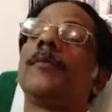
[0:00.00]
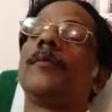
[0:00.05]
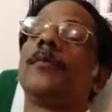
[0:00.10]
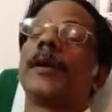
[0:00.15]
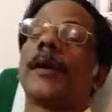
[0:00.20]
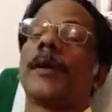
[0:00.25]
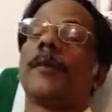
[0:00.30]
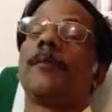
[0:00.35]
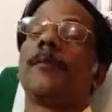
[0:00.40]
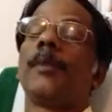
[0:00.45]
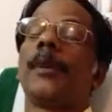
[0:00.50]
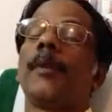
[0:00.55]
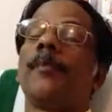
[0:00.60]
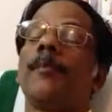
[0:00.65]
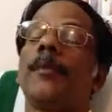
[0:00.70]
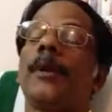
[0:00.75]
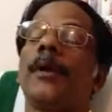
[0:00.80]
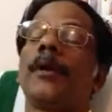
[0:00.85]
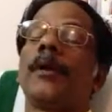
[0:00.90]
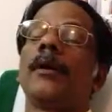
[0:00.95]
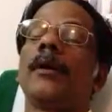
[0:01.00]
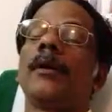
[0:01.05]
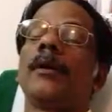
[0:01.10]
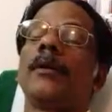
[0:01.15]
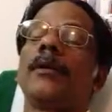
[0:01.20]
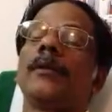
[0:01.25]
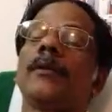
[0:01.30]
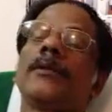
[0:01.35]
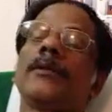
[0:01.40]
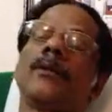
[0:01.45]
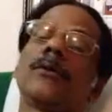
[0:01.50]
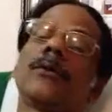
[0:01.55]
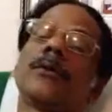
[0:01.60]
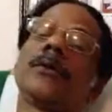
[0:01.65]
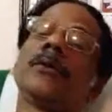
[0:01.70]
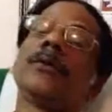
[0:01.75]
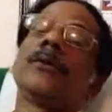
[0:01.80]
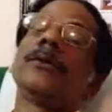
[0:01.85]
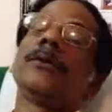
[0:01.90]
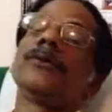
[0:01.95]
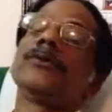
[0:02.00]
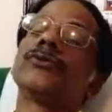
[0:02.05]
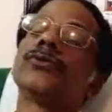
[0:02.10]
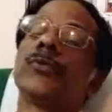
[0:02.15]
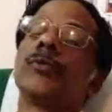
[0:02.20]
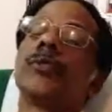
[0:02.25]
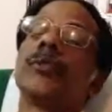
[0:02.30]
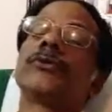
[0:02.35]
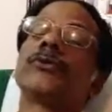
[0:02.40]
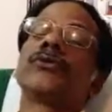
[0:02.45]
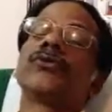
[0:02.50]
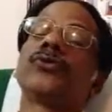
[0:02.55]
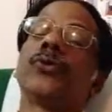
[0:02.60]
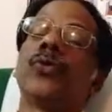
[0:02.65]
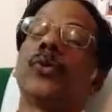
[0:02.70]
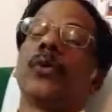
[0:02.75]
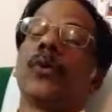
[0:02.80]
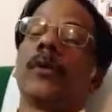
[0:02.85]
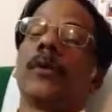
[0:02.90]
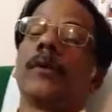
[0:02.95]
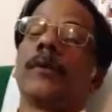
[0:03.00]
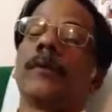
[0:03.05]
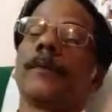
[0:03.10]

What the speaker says: Parabrahma, or the super soul.